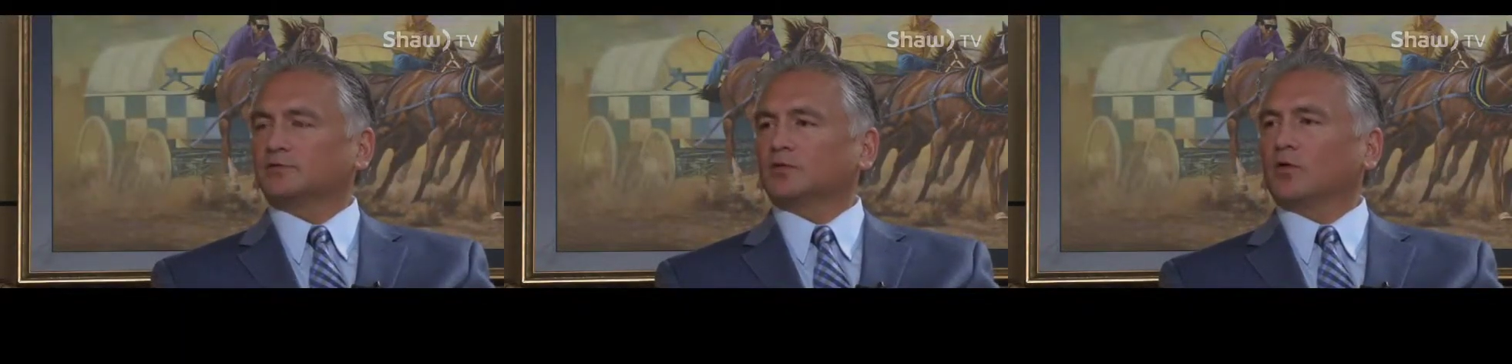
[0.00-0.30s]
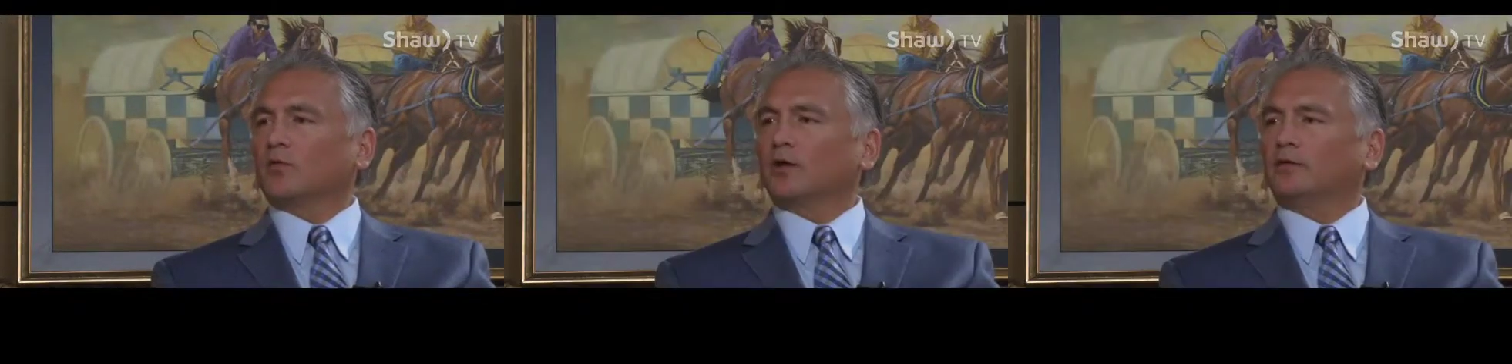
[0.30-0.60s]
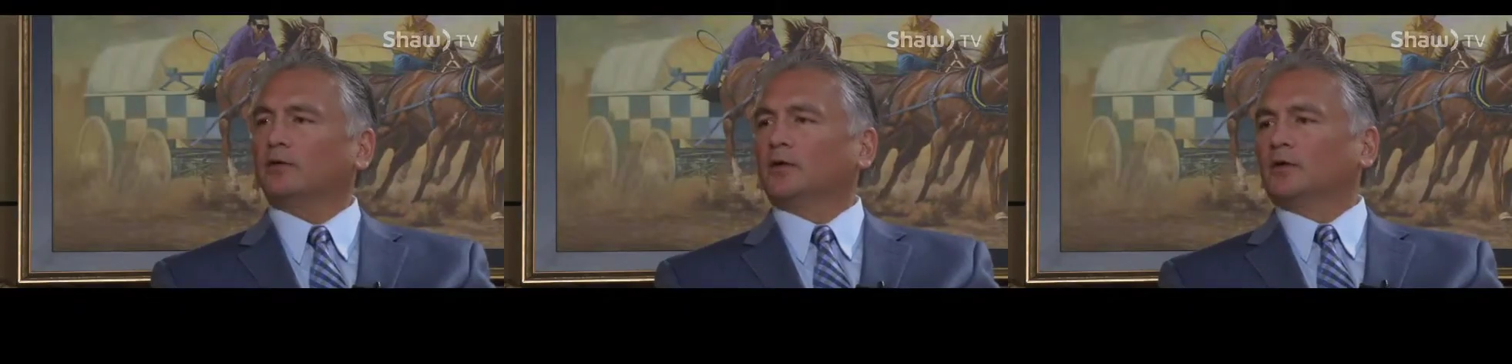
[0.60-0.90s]
So we
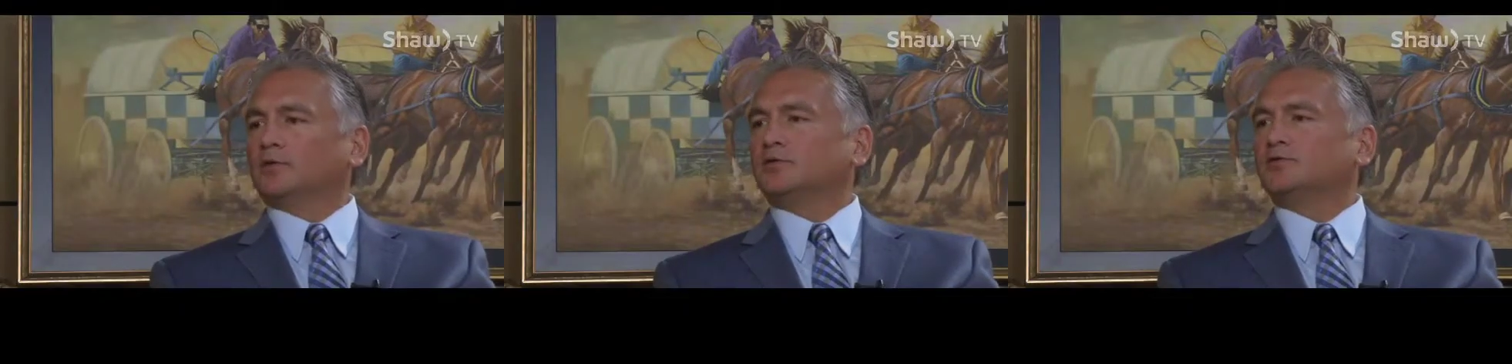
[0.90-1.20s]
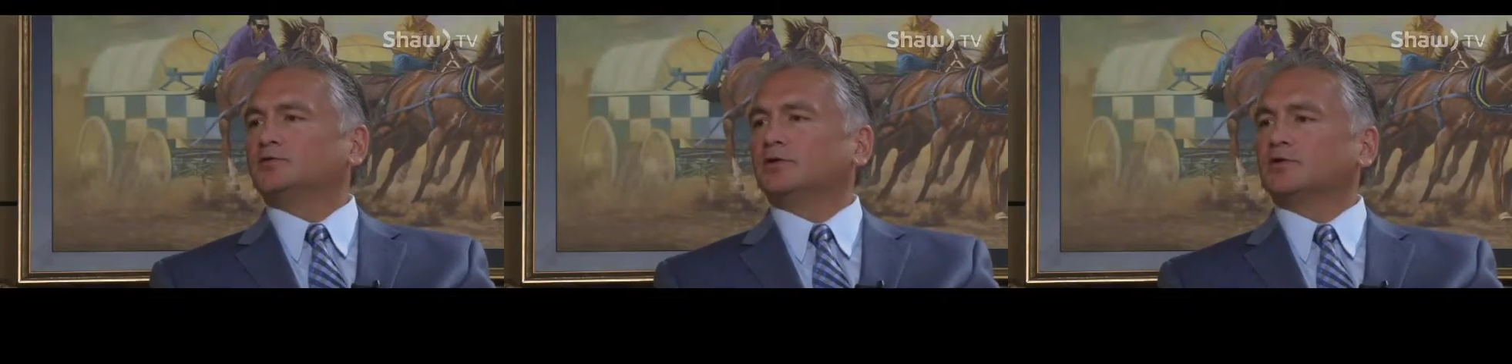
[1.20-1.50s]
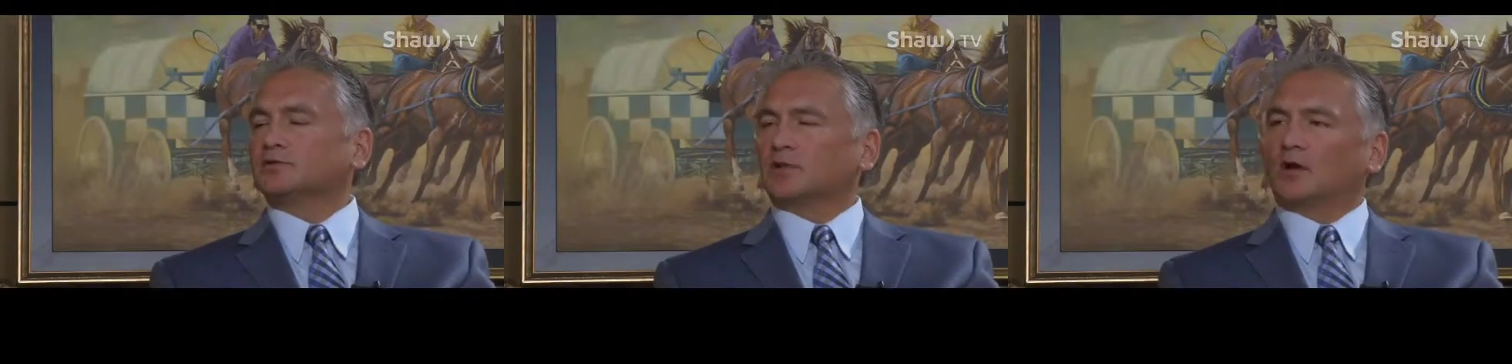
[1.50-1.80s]
run two
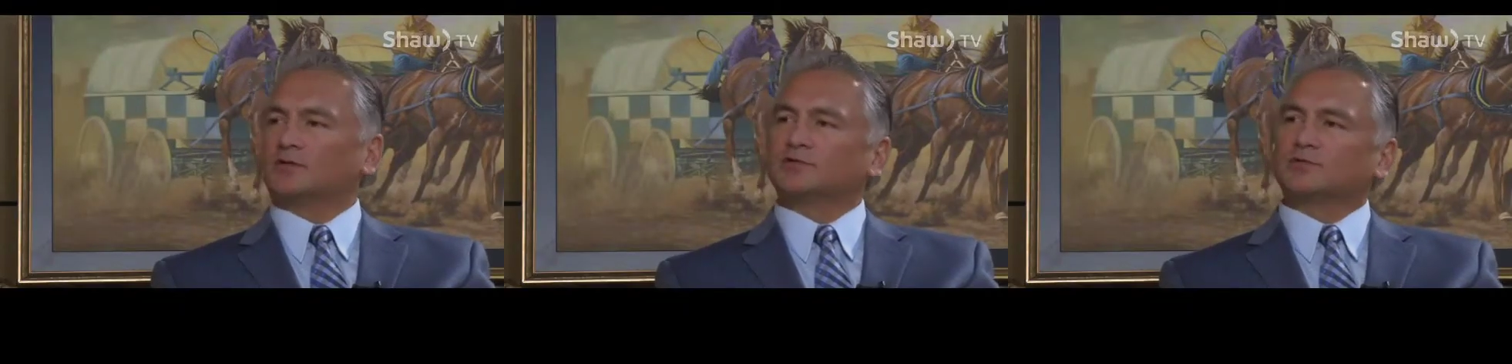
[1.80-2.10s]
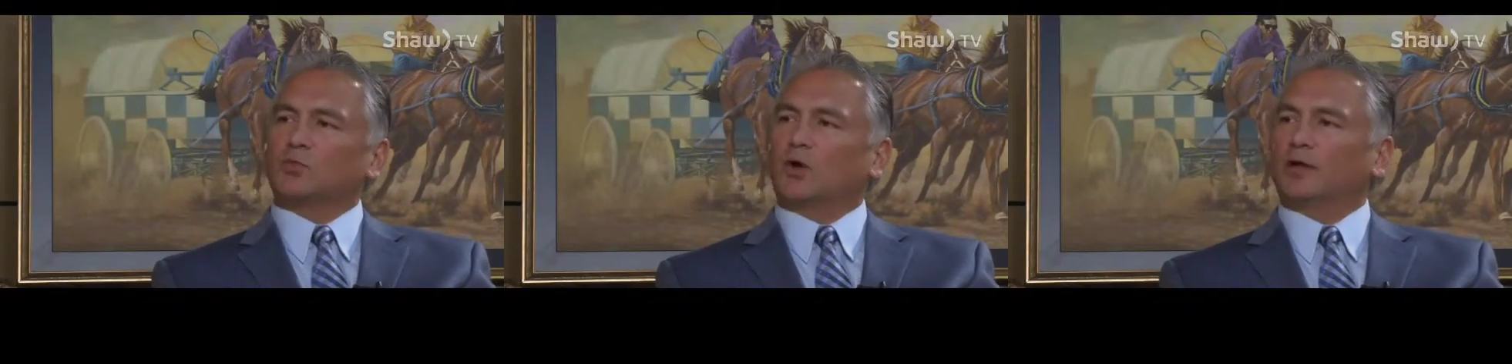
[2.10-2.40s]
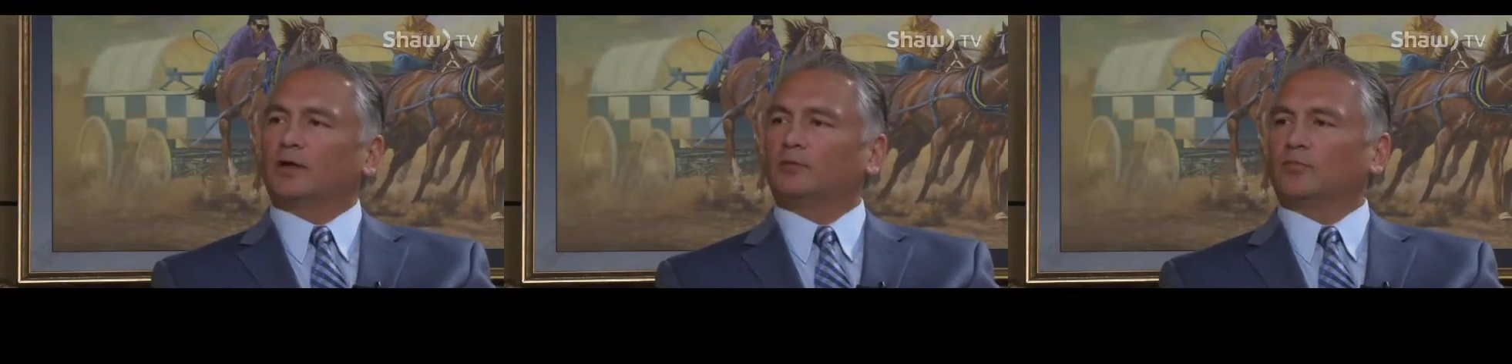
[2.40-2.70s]
seniors lodges, one
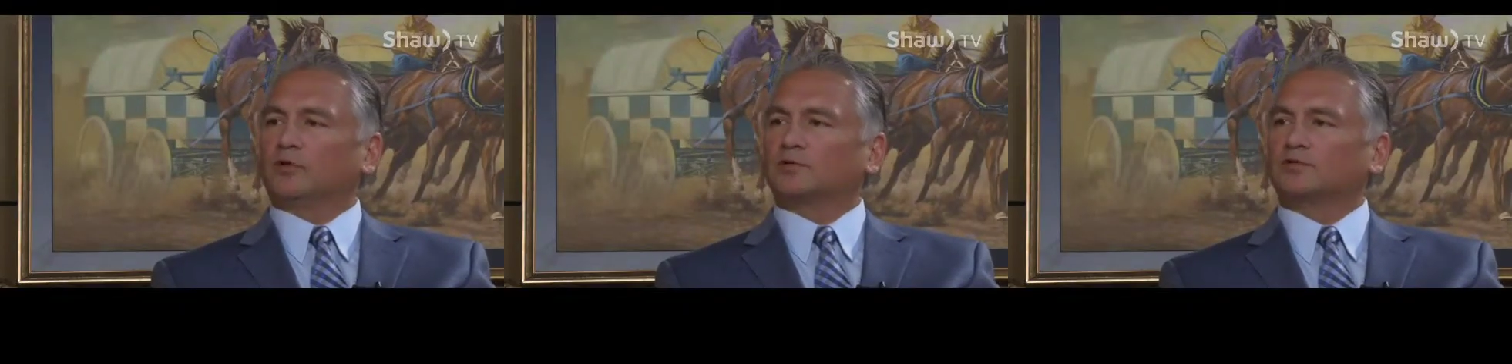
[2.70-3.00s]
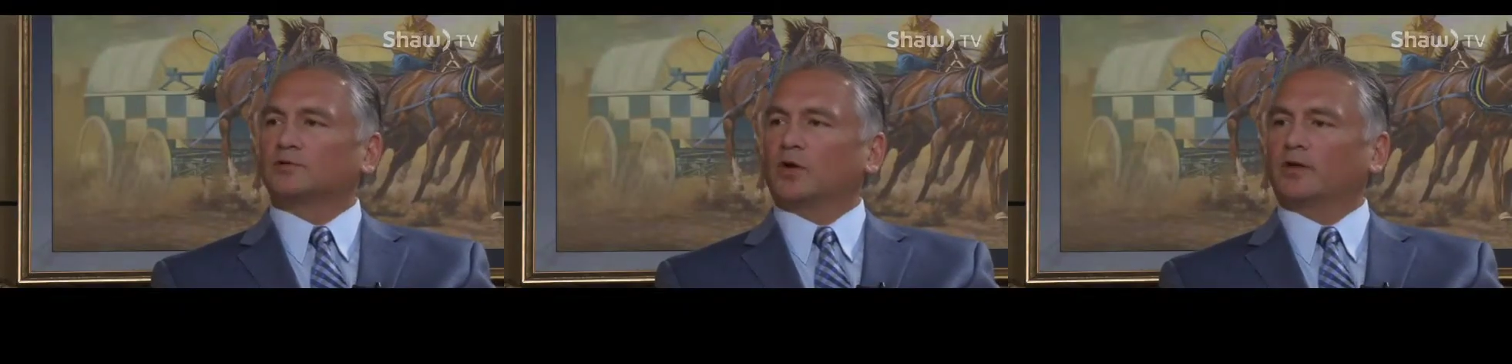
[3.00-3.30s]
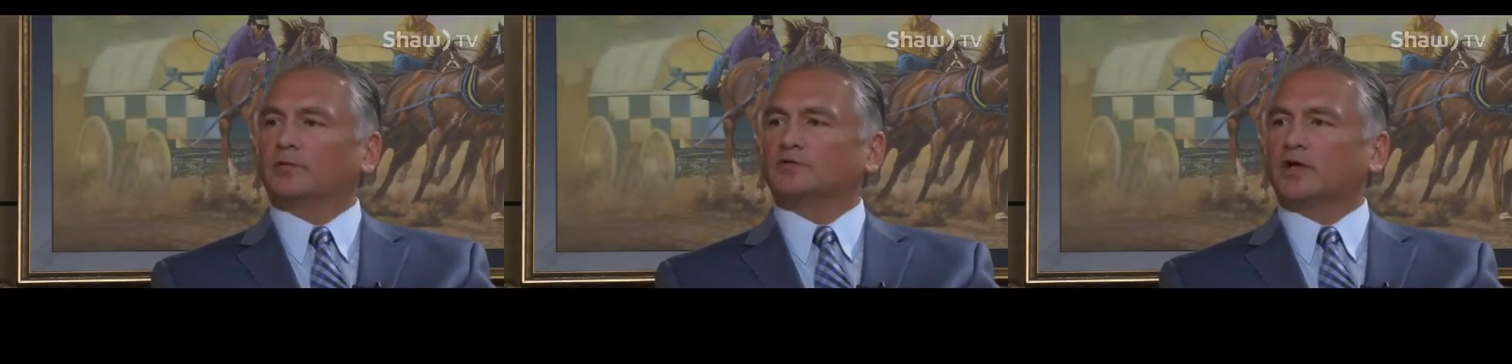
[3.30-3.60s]
in Brooks and one
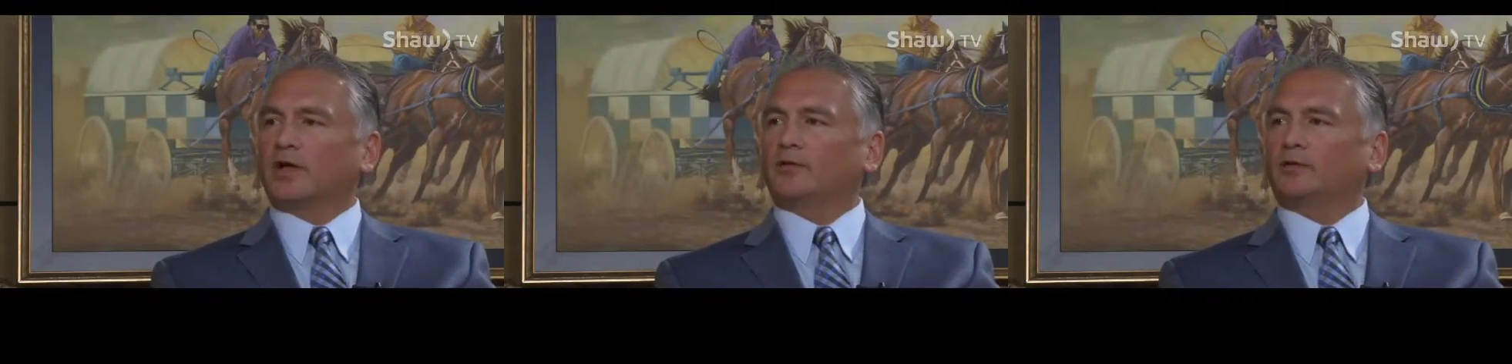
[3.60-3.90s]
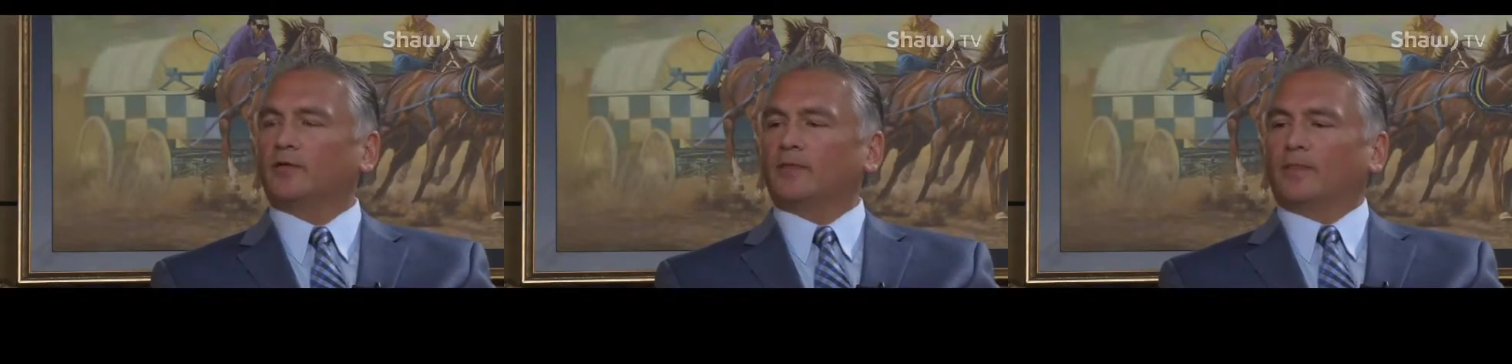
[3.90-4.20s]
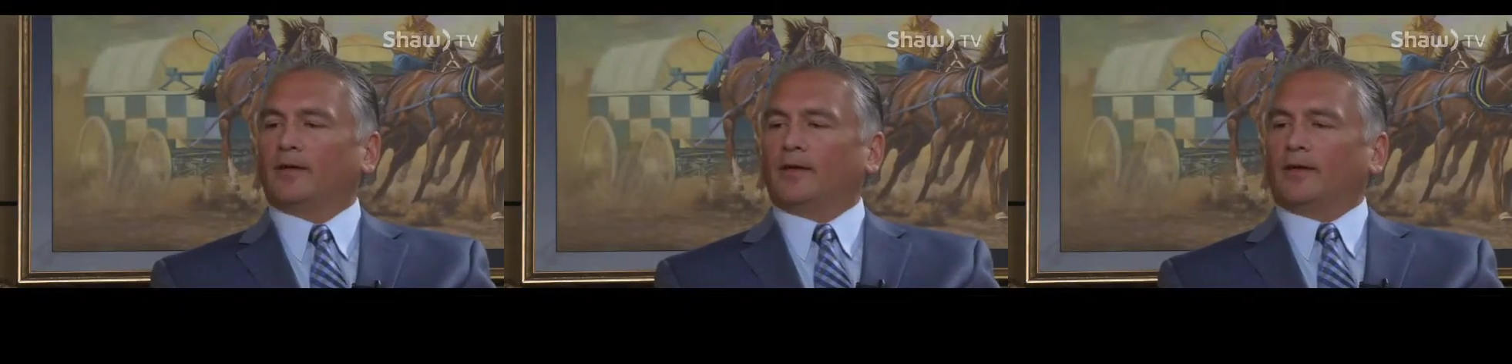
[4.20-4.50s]
in Bazzano.
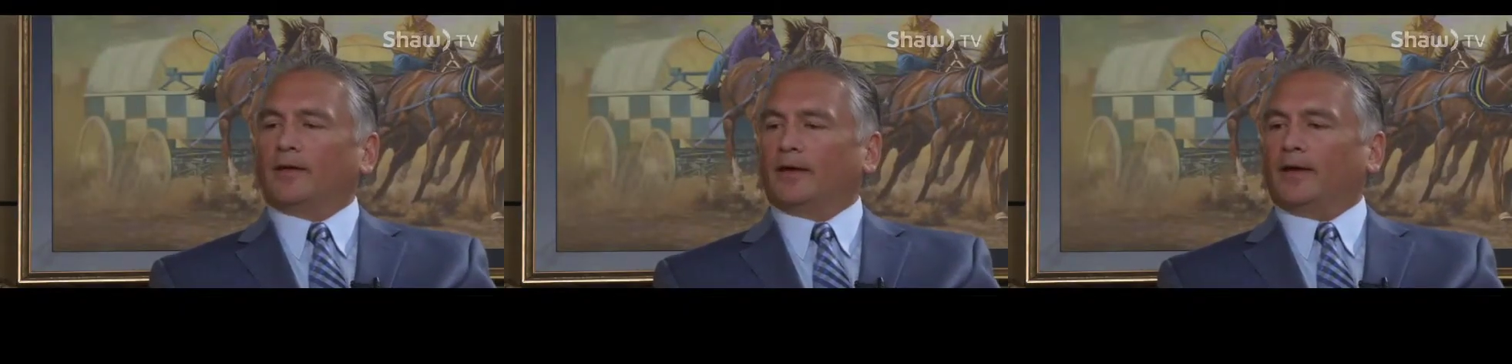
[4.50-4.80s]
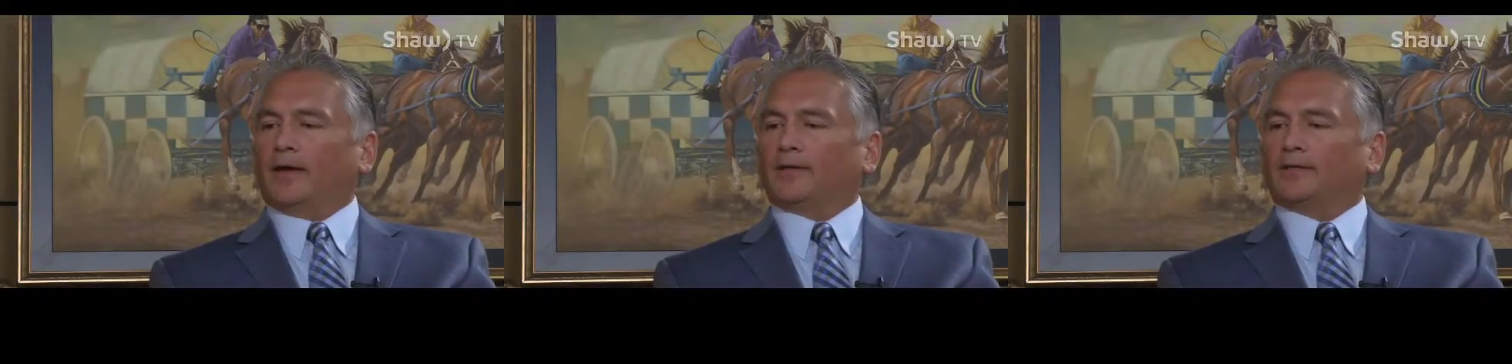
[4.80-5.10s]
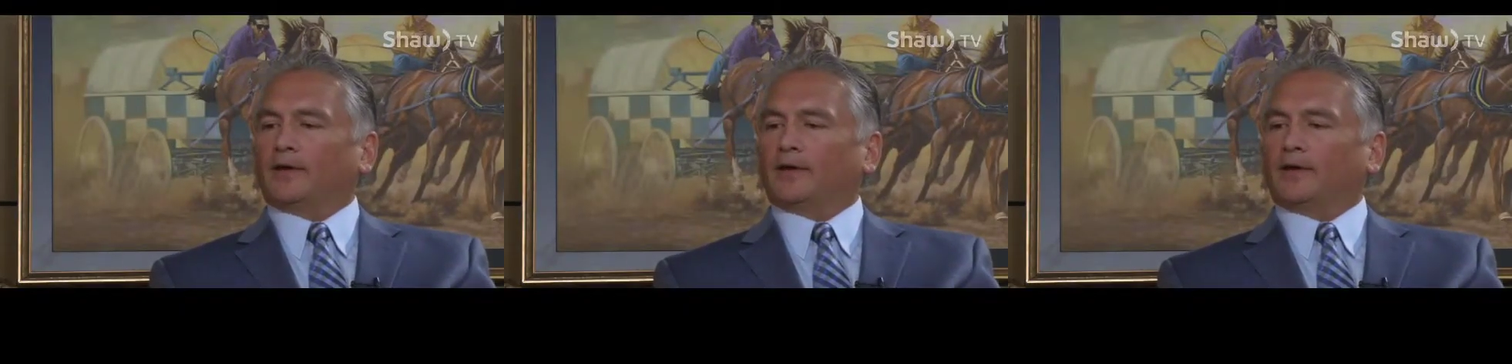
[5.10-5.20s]
And